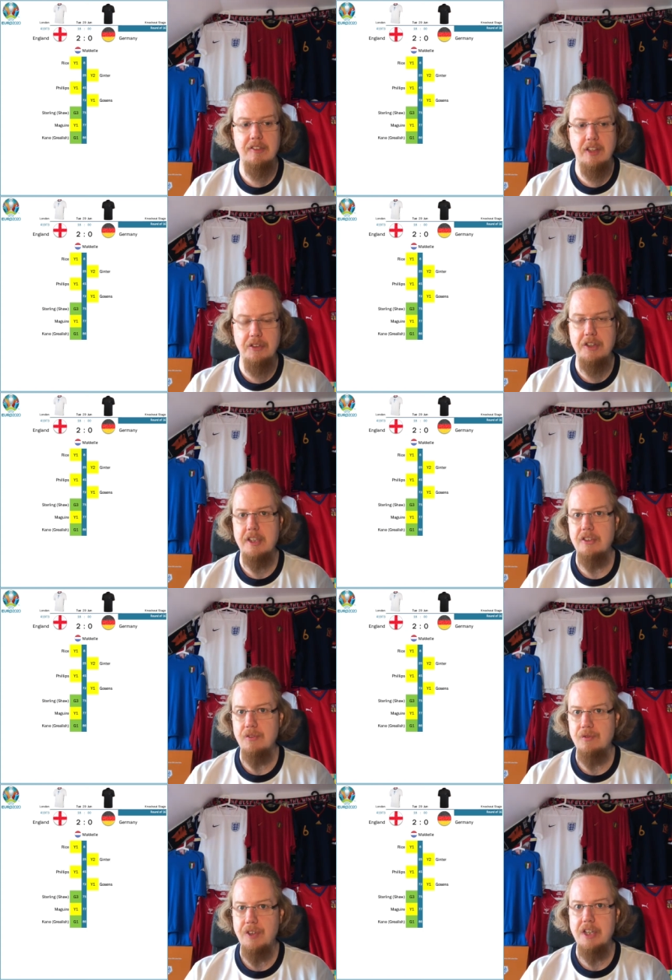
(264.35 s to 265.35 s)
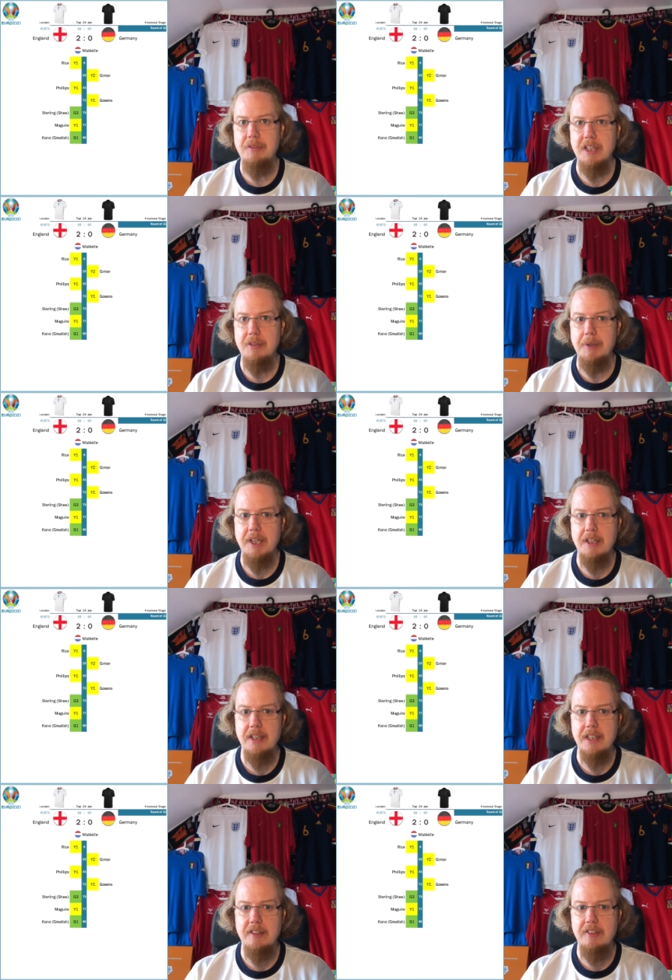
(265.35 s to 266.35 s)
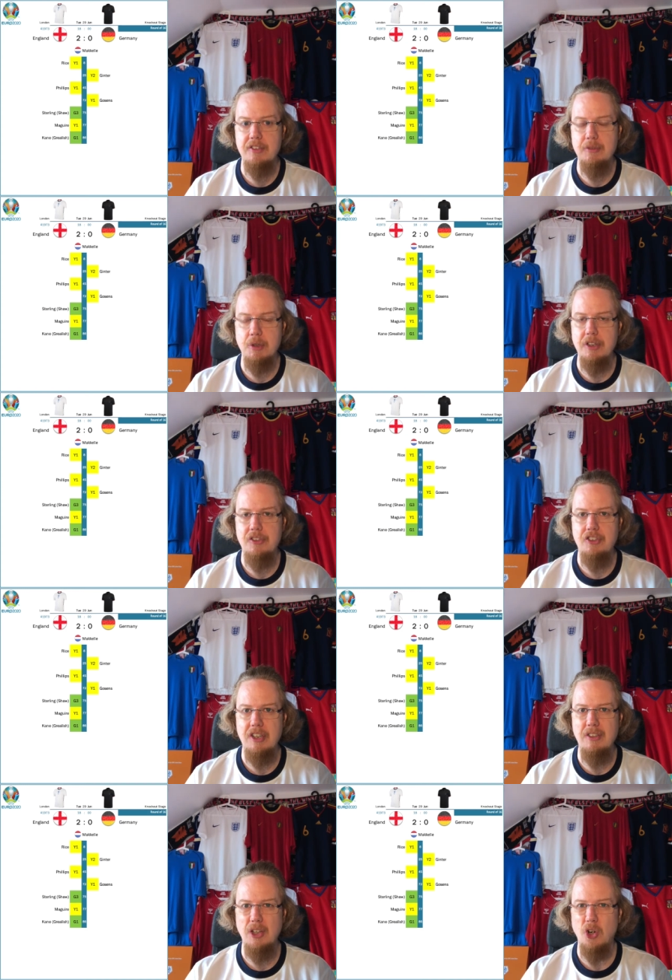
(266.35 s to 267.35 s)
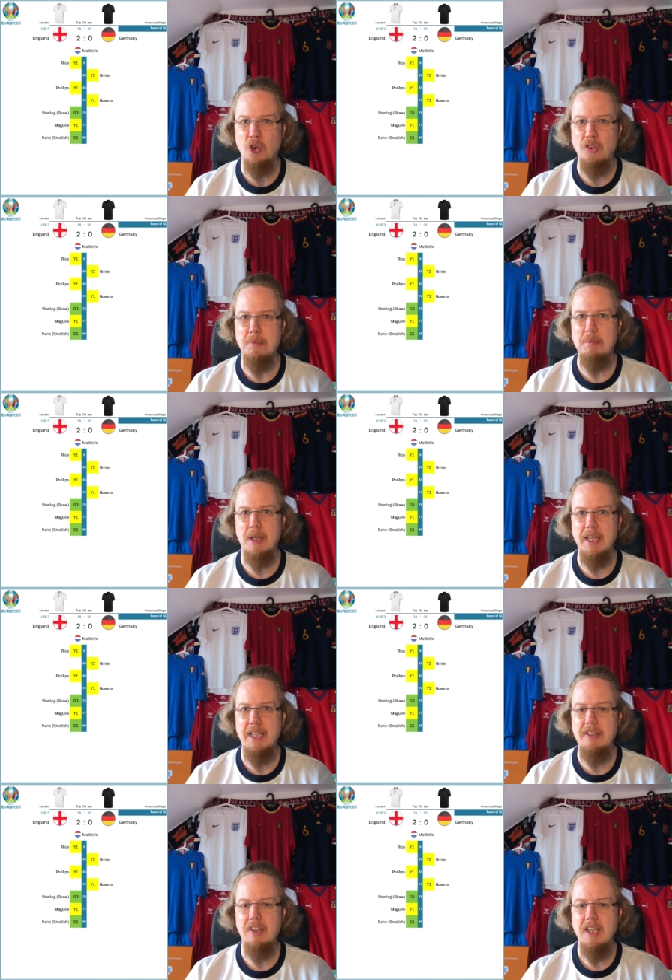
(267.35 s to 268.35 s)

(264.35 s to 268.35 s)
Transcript: Southgate is very well aware that his squad is generally overplayed